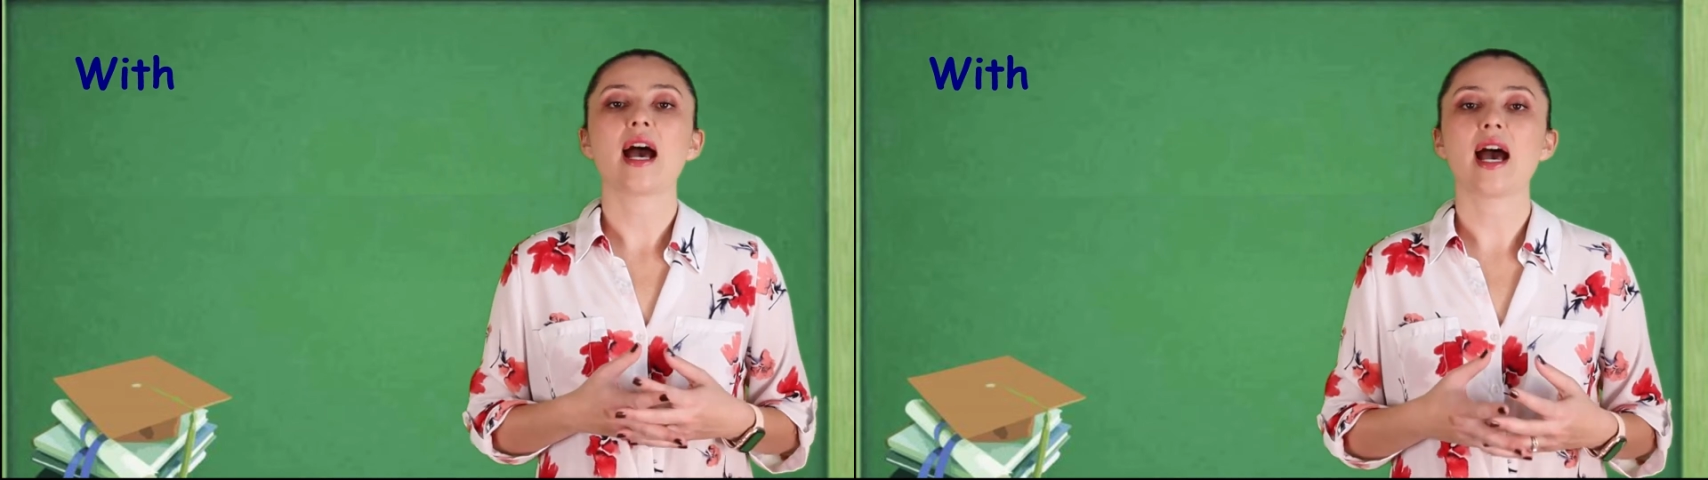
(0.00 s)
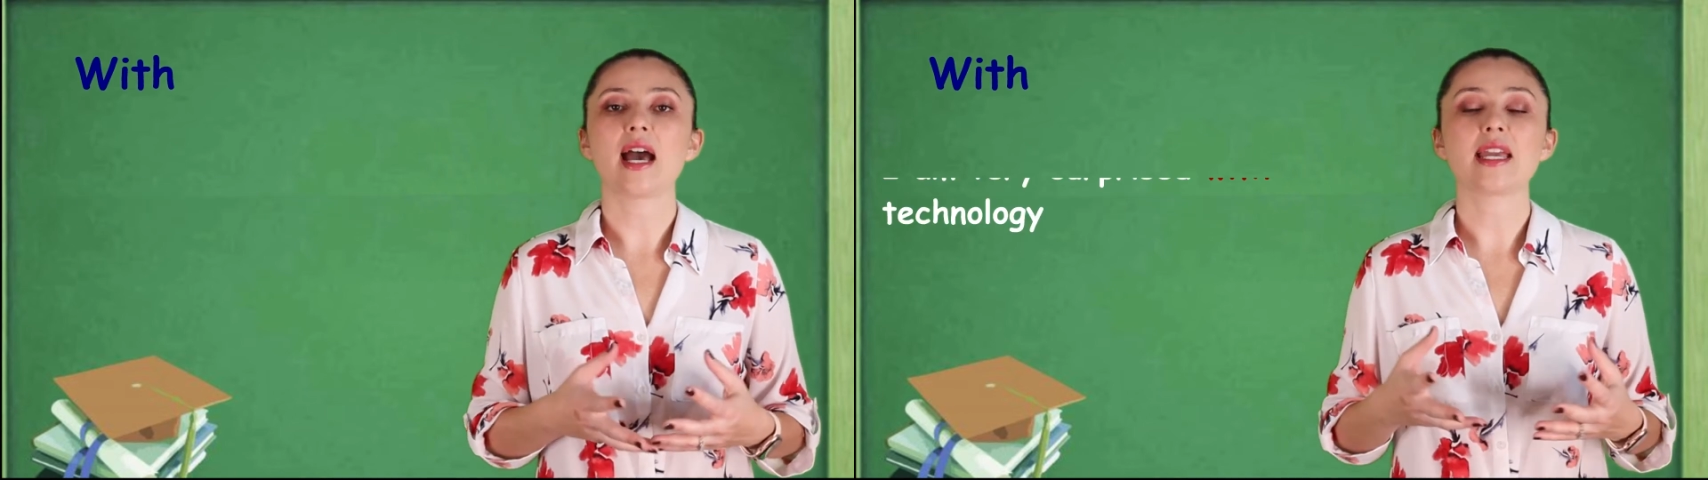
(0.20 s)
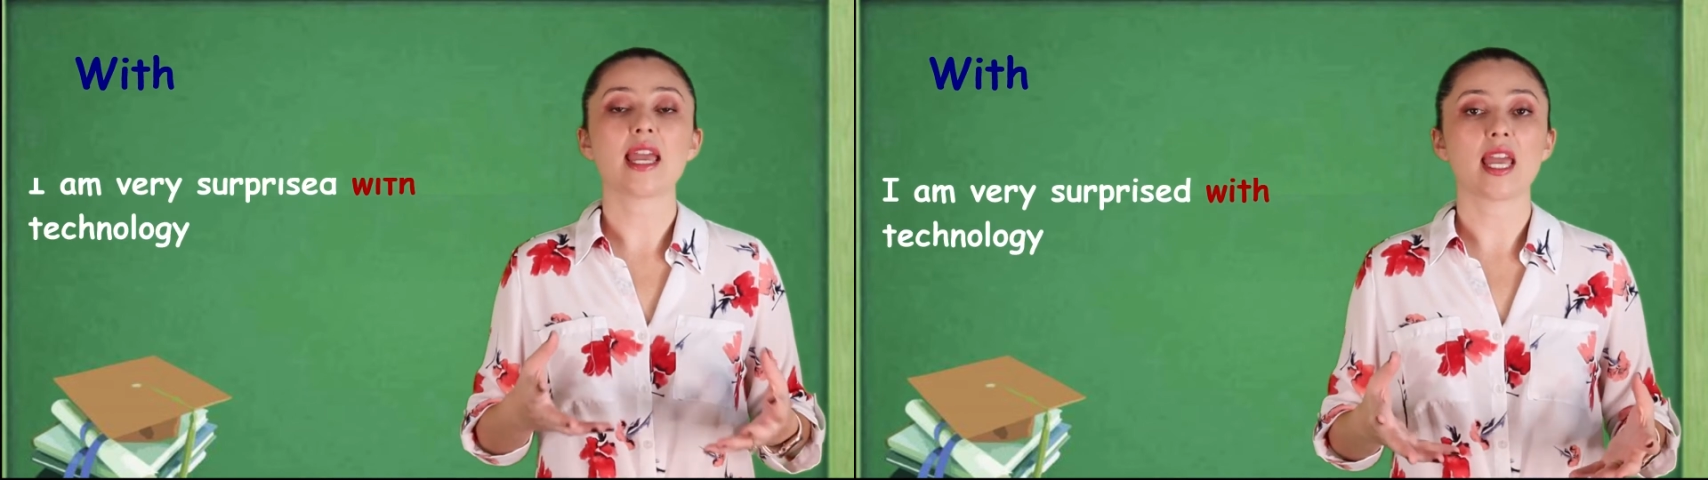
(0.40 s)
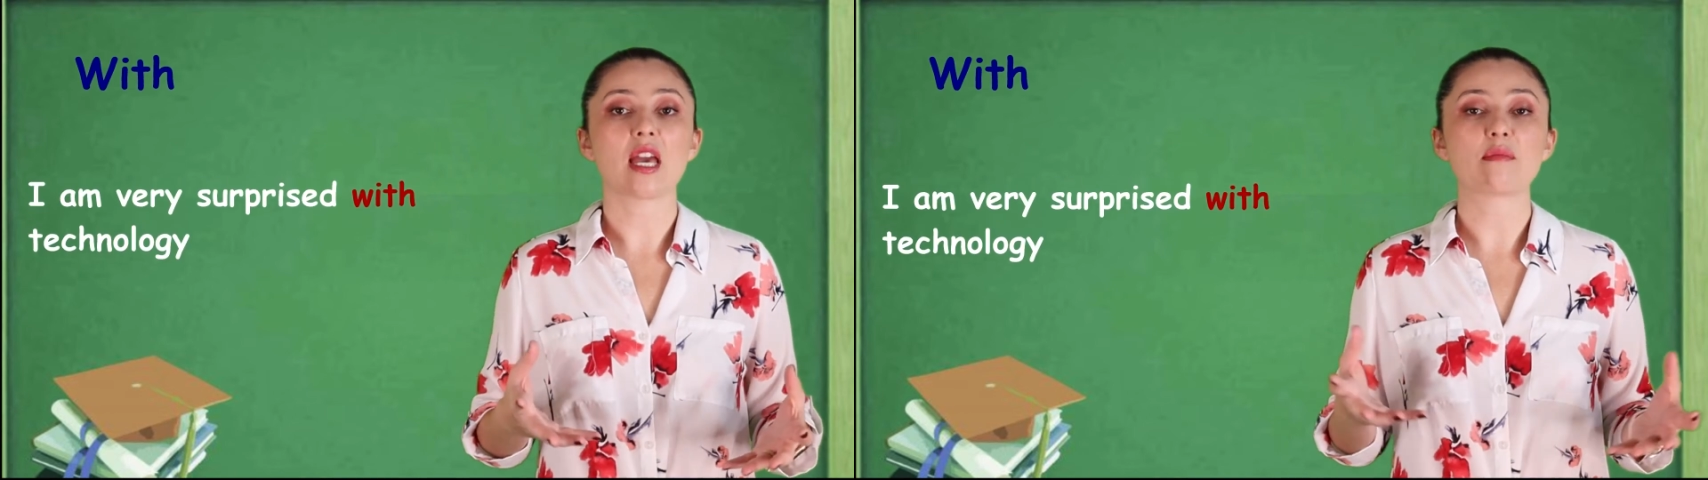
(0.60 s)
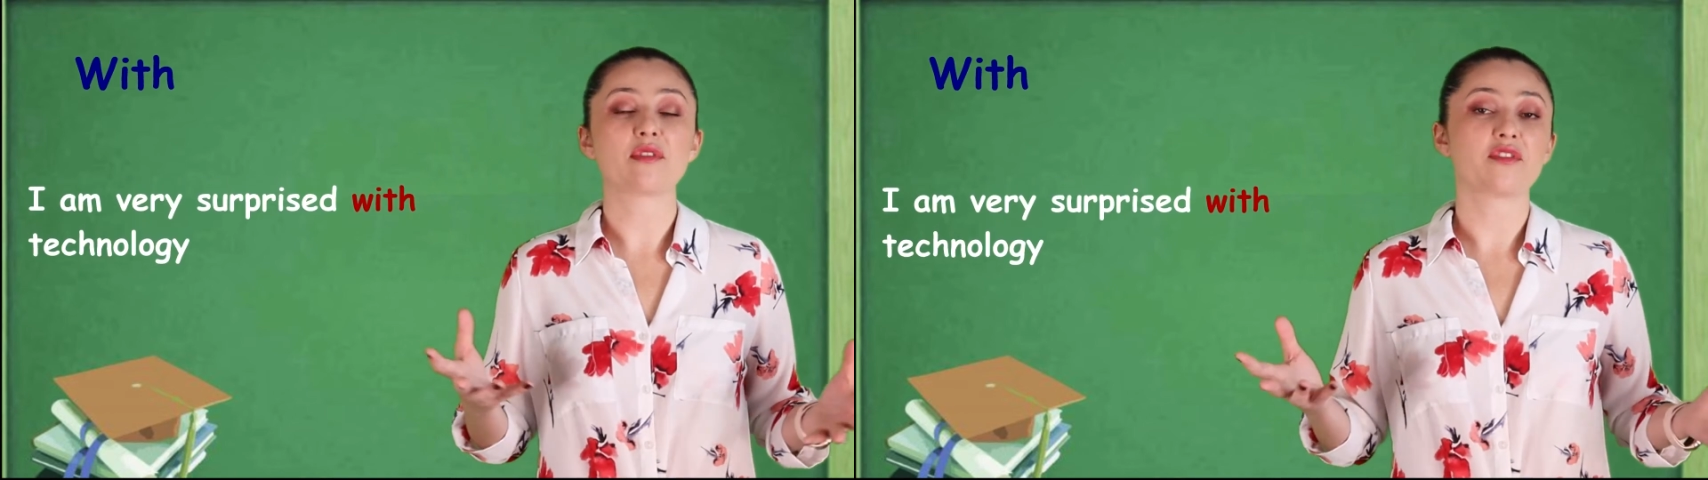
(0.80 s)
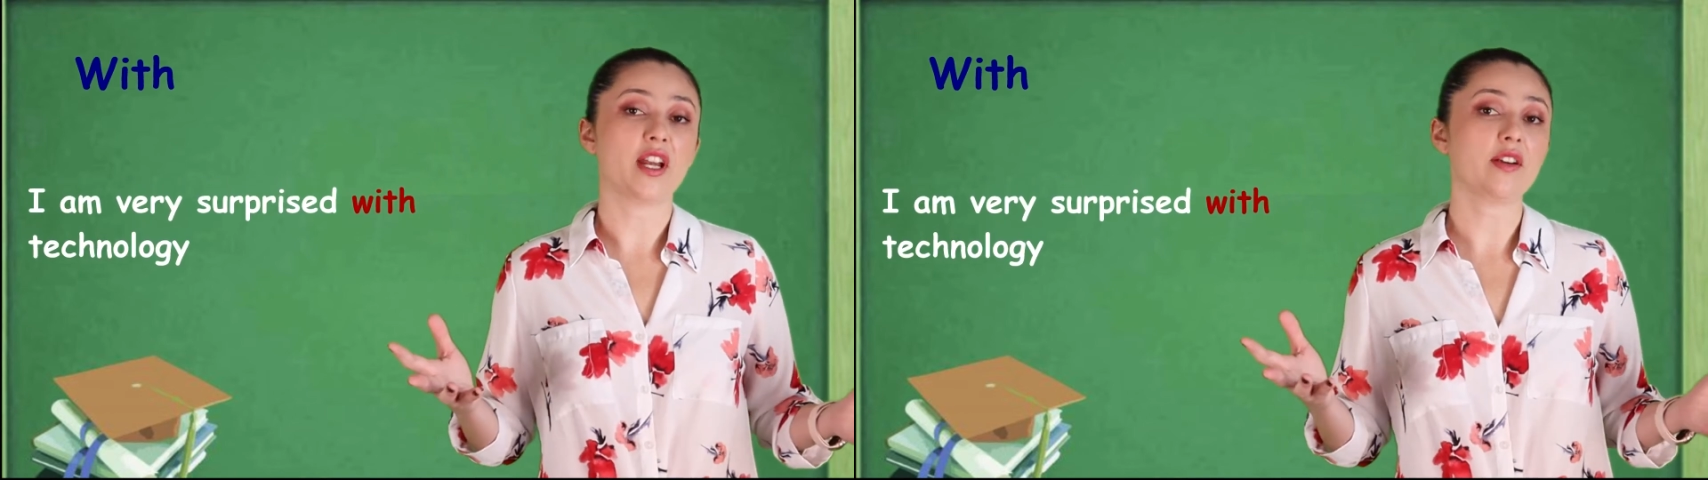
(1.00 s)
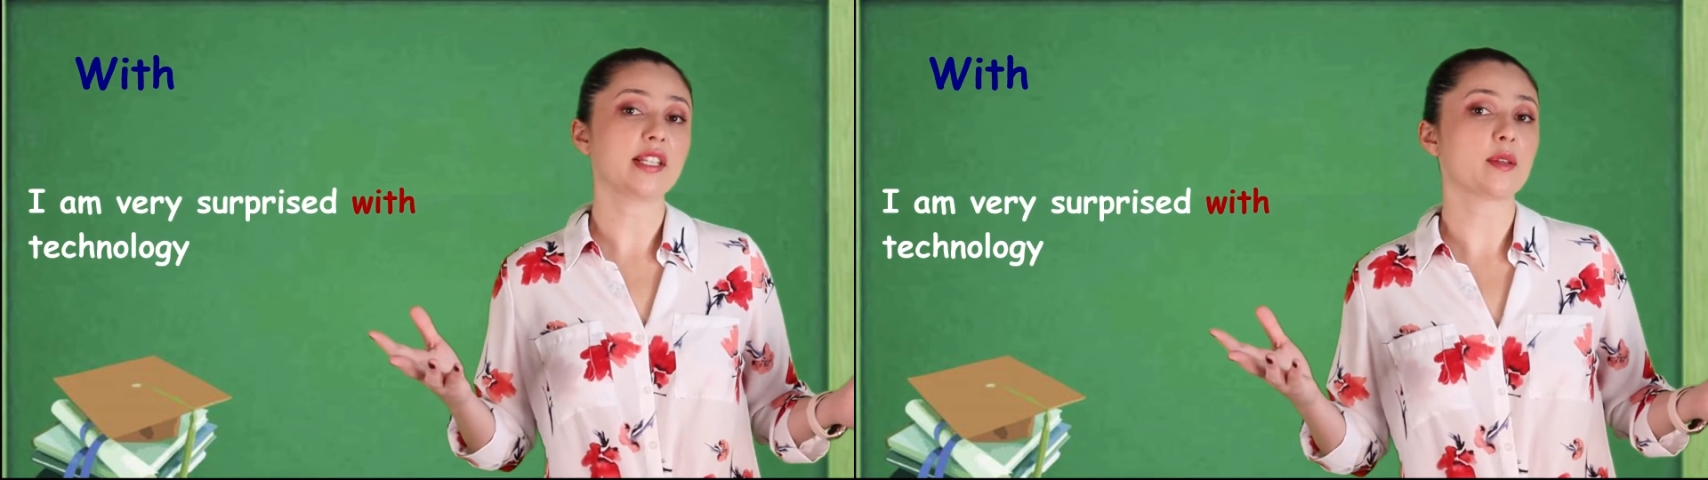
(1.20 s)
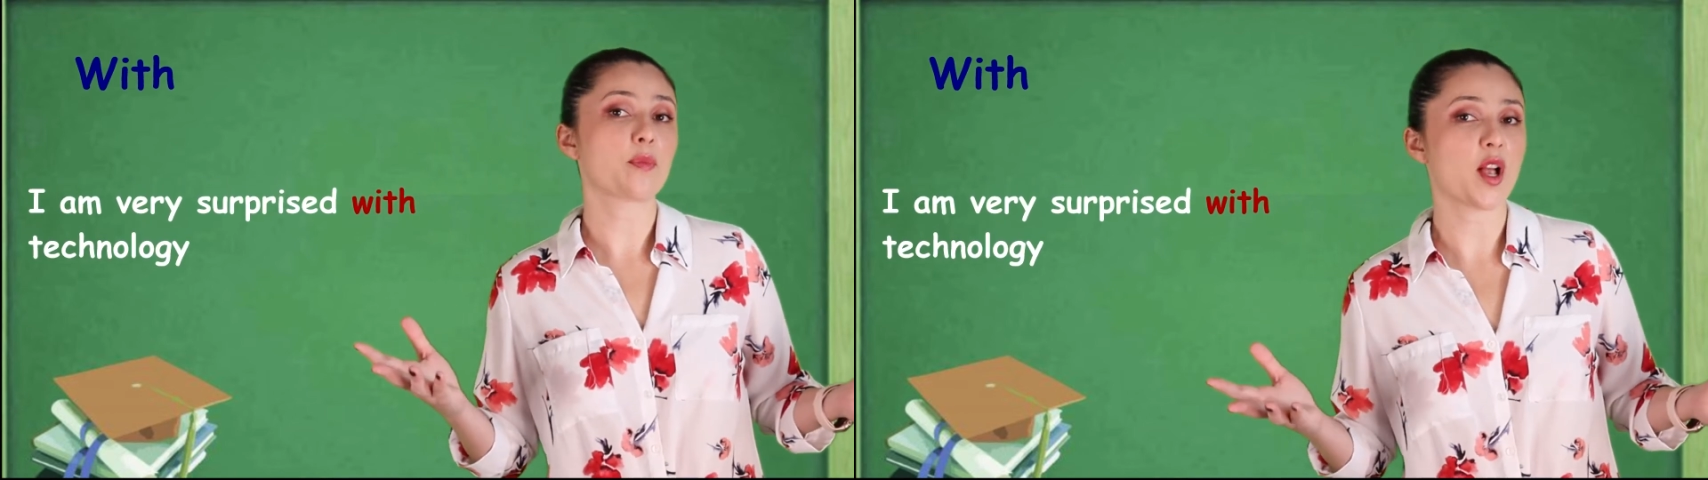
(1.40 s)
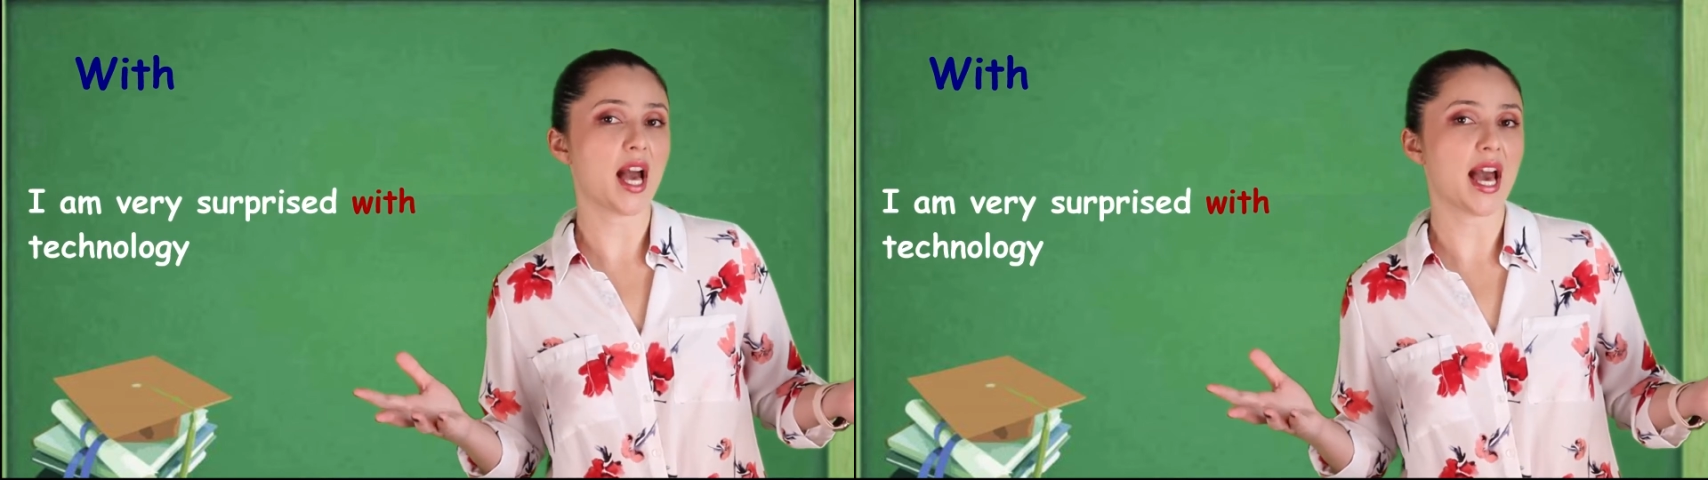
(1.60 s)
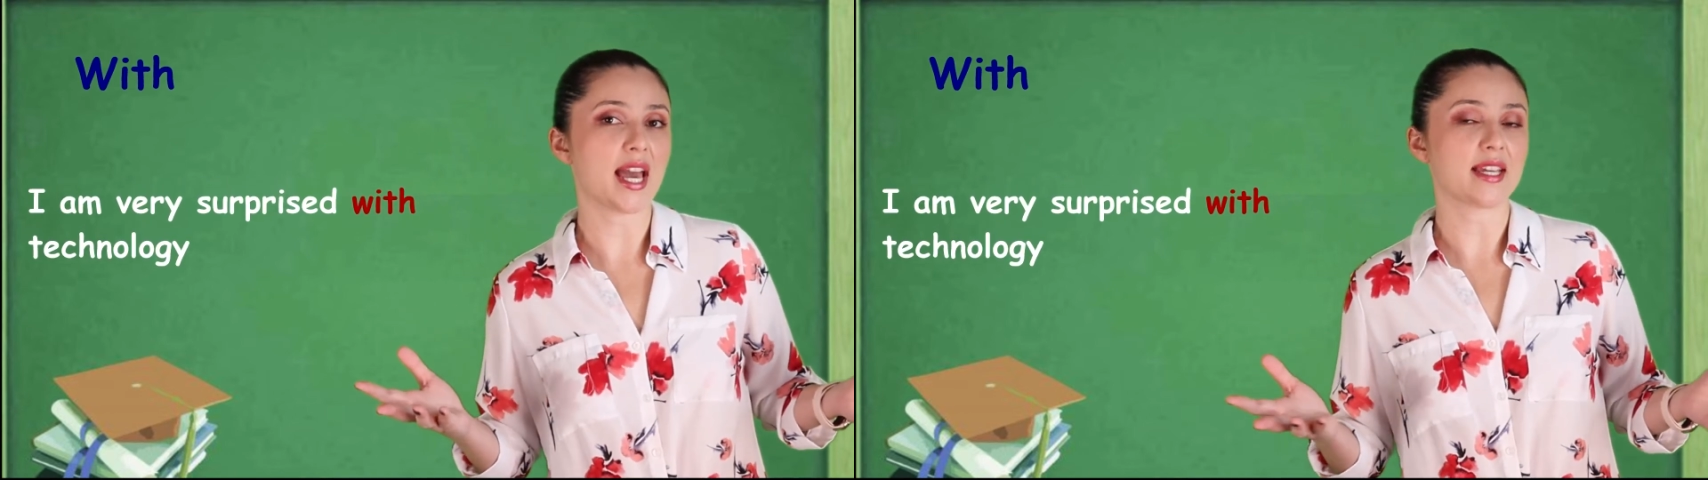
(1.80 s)
I am very
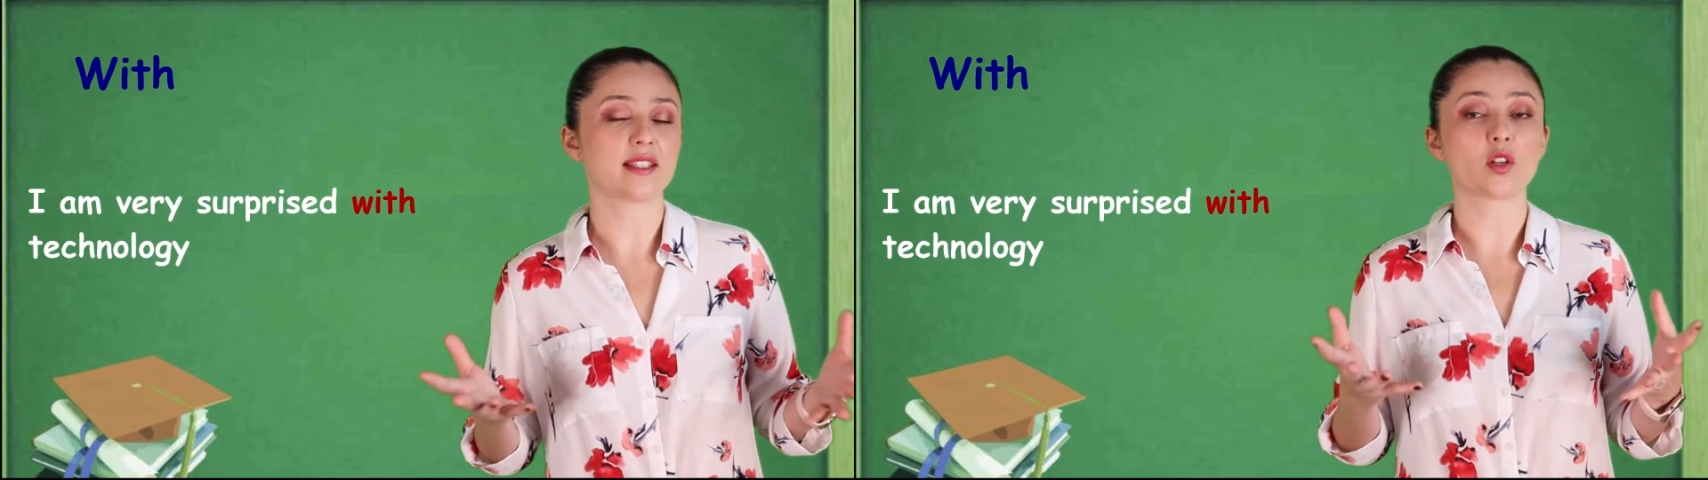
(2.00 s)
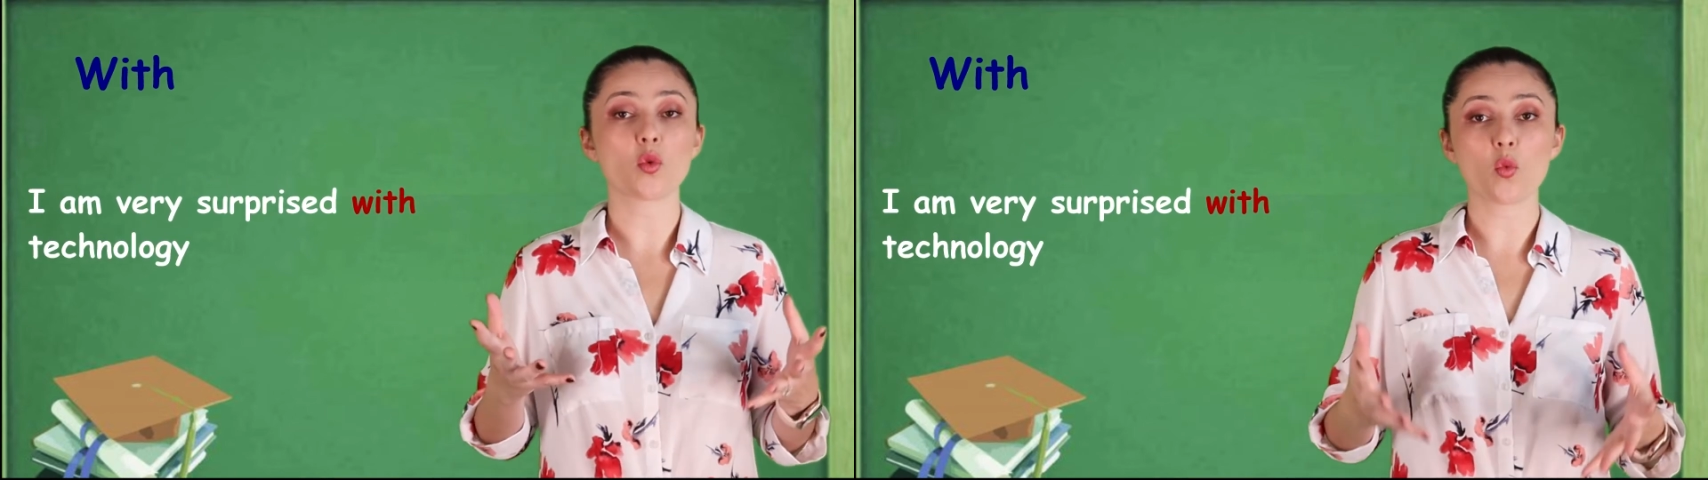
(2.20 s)
surprised